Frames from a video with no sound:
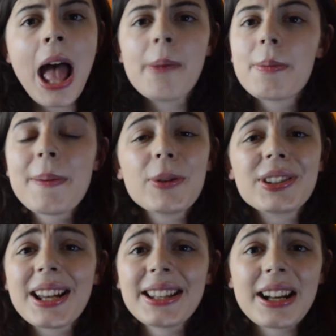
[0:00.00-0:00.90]
but people
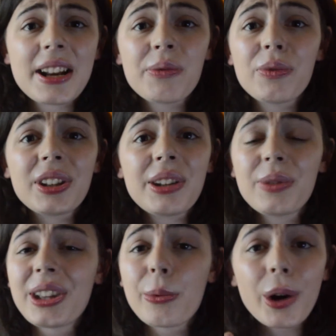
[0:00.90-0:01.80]
say that it really,
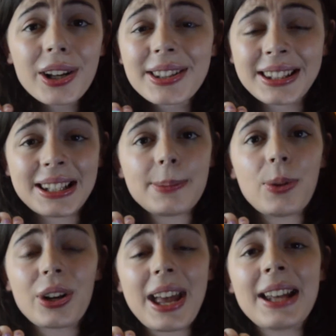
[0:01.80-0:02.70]
really works in this
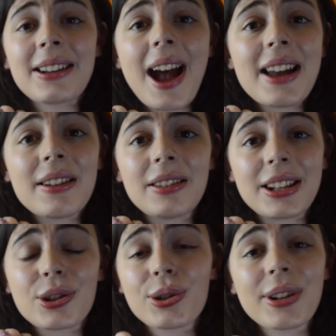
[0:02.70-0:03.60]
book and kind of
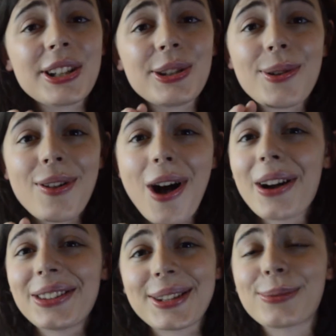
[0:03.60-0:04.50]
like strings you along
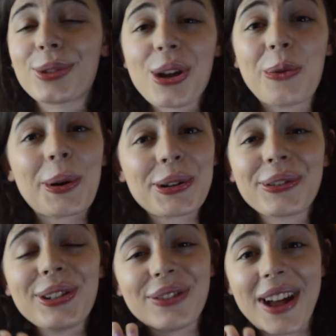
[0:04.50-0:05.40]
on this really
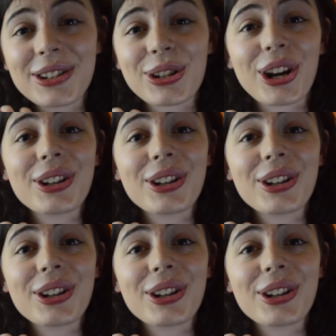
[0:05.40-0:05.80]
wonderful adventure.